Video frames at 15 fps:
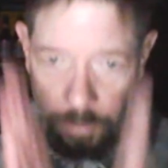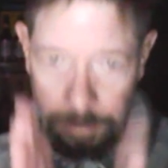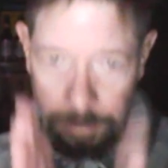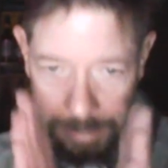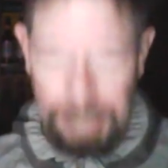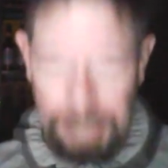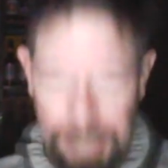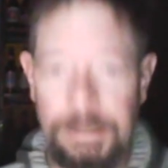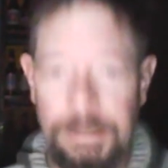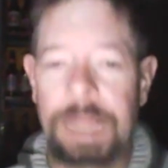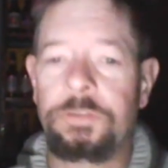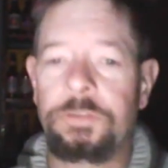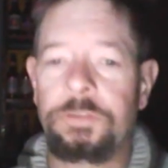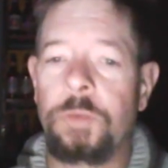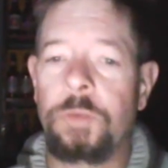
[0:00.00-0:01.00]
a brand, and
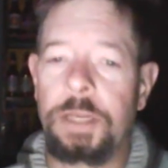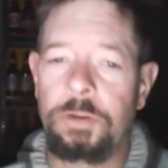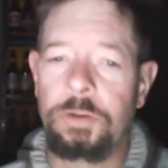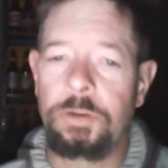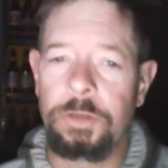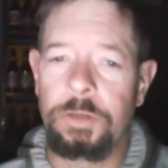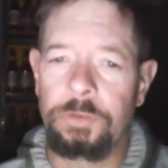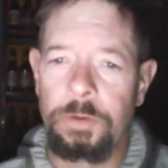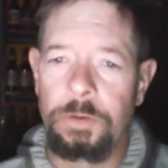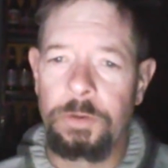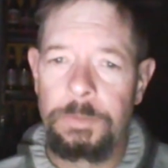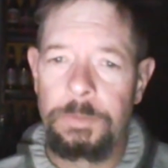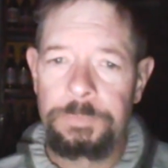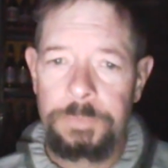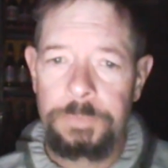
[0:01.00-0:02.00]
that's the way to do it.
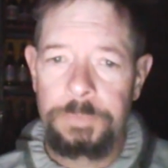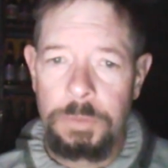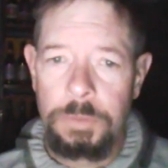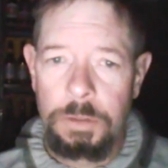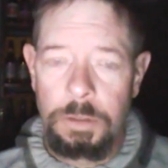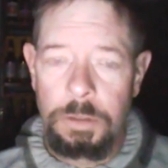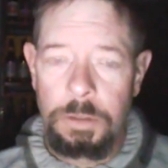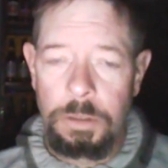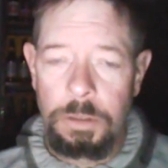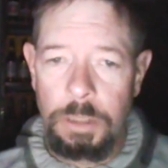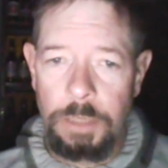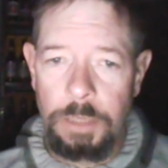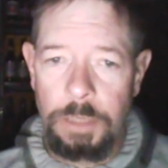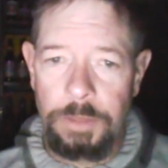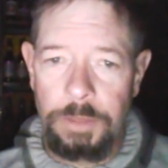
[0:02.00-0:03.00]
So
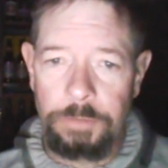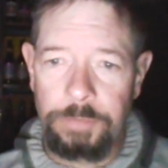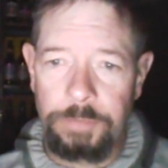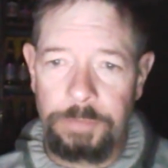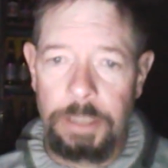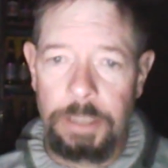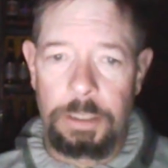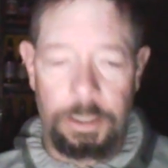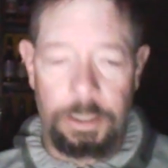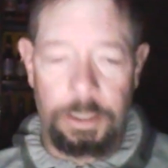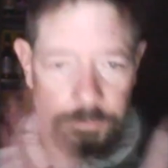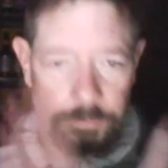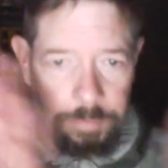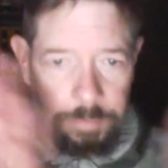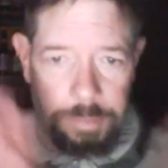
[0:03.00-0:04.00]
uh, they'll say,
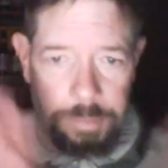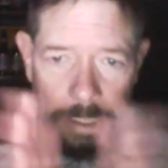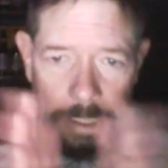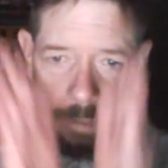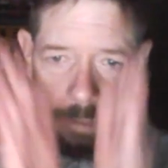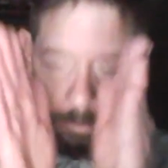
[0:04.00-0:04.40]
"Here's the brand,"